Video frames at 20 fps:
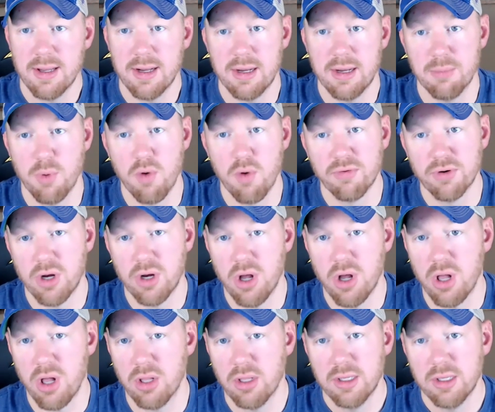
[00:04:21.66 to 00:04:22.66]
um,
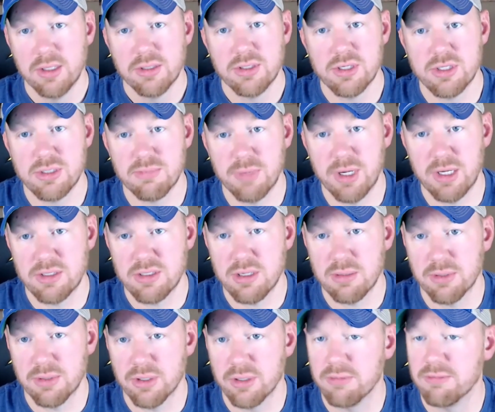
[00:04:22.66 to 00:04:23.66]
overall, just Mike
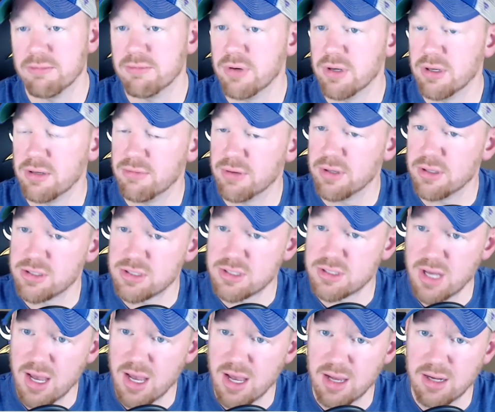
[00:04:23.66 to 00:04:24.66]
Zimmer, very very
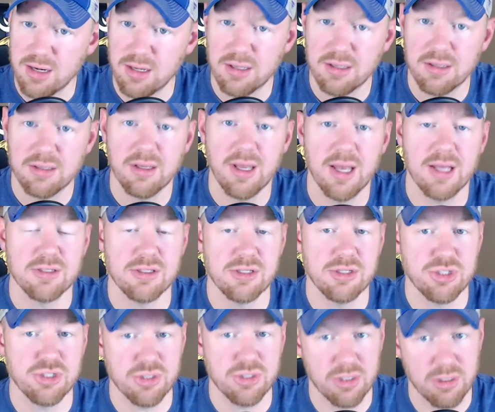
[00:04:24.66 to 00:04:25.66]
sad as he
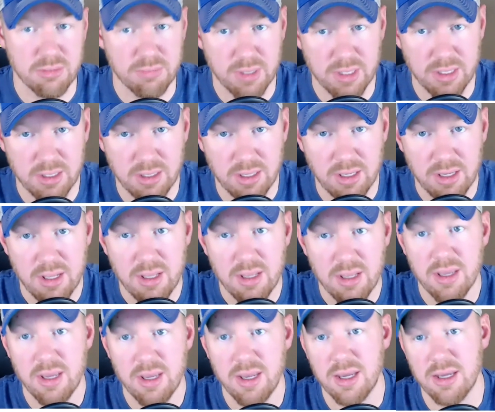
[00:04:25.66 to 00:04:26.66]
should have been.
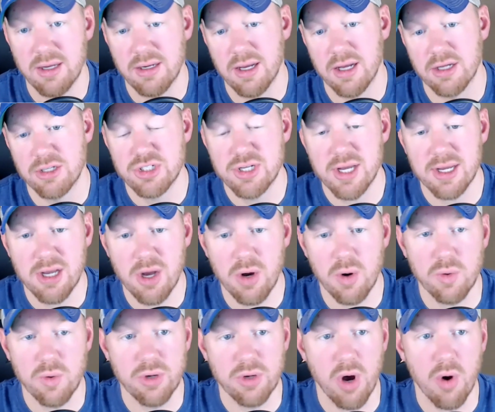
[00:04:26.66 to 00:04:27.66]
And uh, check
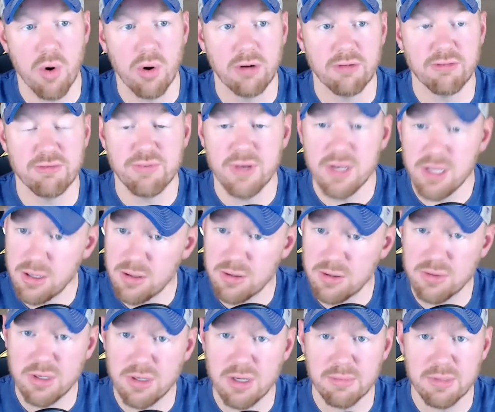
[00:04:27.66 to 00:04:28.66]
out our
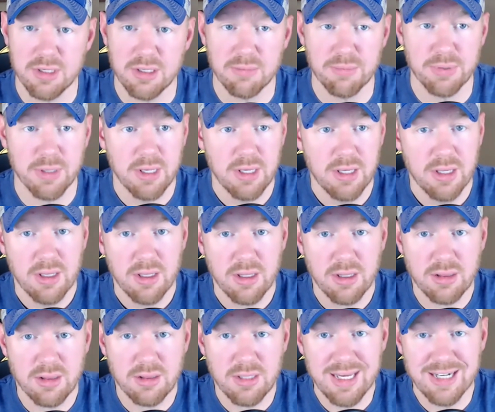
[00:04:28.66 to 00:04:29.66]
video coming up
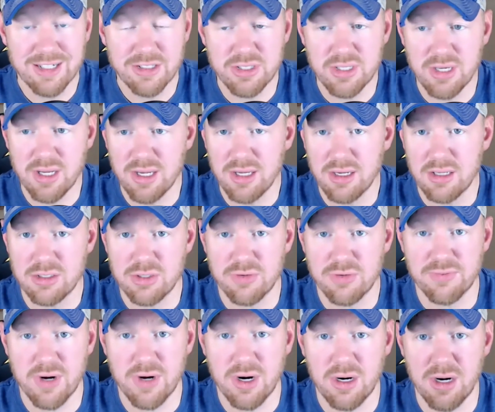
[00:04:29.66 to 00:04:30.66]
later tonight as
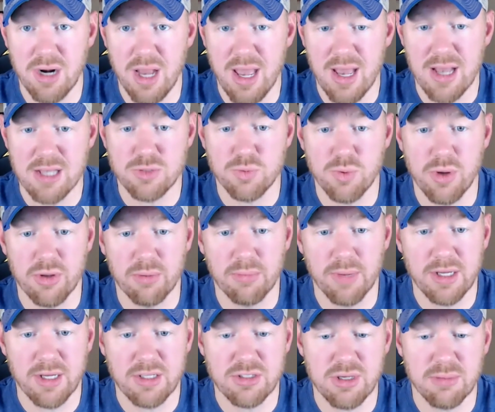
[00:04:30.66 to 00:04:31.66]
far as whether
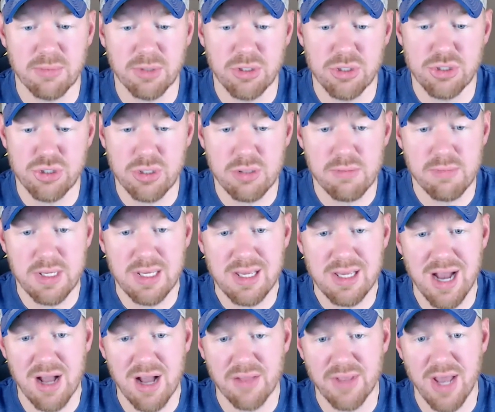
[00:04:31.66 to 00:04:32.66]
Mike Zimmer should
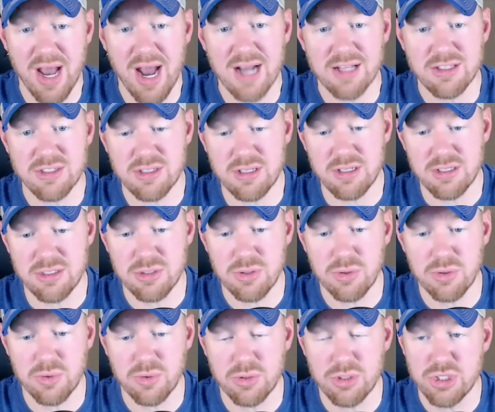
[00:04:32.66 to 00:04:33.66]
be on the hot seat.
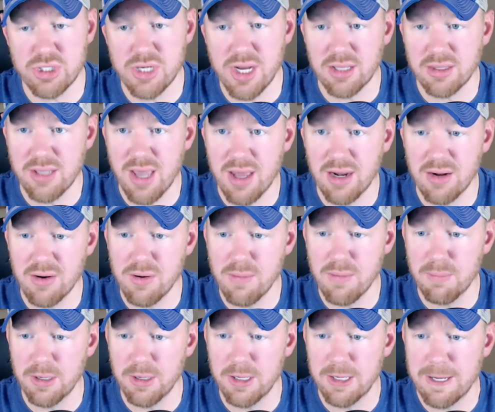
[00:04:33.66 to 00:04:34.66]
So check that
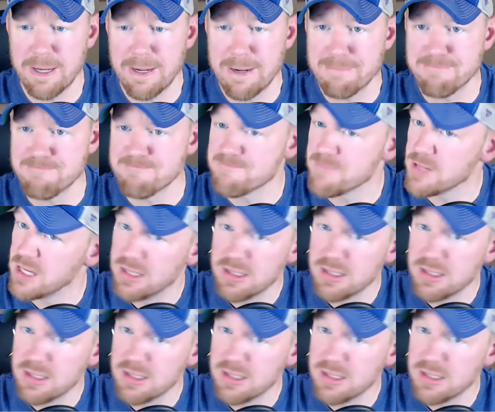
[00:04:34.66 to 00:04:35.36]
out. But um,